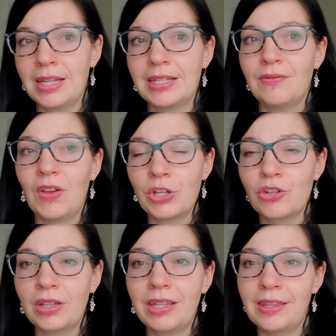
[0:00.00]
is
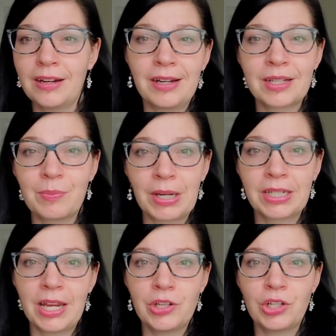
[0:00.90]
eventually their
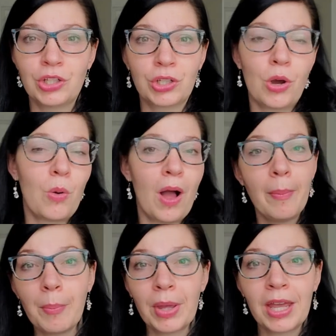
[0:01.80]
expectations go
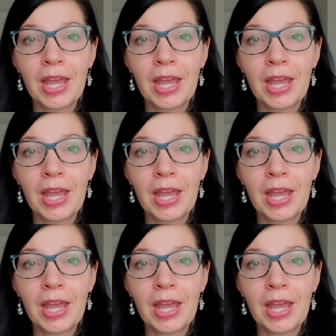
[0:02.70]
up